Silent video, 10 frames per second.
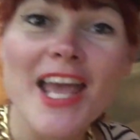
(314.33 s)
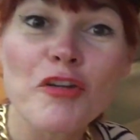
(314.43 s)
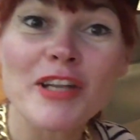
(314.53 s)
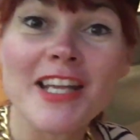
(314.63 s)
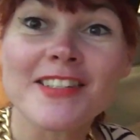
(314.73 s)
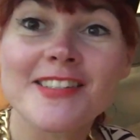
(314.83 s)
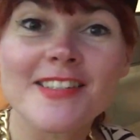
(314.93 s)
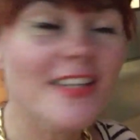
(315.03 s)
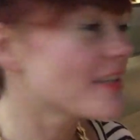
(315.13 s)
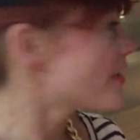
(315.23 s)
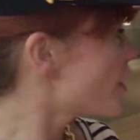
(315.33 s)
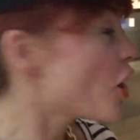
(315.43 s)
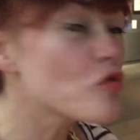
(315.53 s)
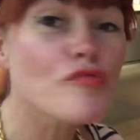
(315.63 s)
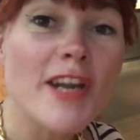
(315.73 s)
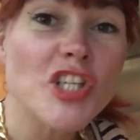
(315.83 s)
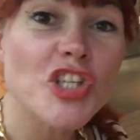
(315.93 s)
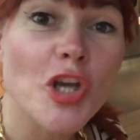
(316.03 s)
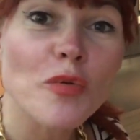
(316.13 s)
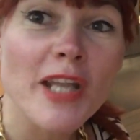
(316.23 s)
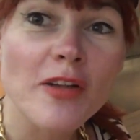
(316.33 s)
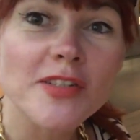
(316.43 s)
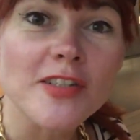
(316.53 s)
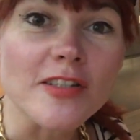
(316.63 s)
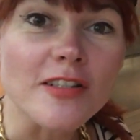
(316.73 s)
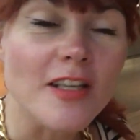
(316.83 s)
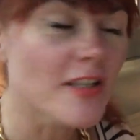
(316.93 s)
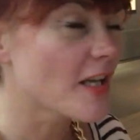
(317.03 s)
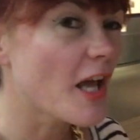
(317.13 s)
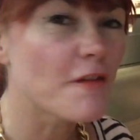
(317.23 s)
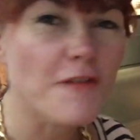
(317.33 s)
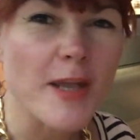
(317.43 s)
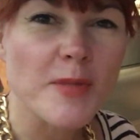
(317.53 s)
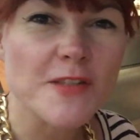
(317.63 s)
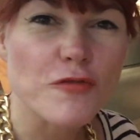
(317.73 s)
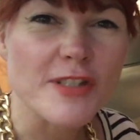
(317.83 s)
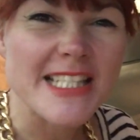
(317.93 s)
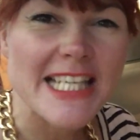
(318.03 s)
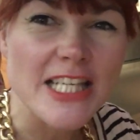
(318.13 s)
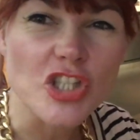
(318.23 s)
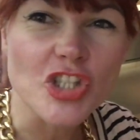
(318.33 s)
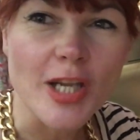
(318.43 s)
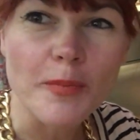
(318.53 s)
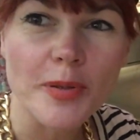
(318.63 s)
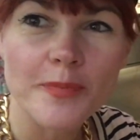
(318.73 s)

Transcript: Here it is, Horatio Nelson, famous for his leadership.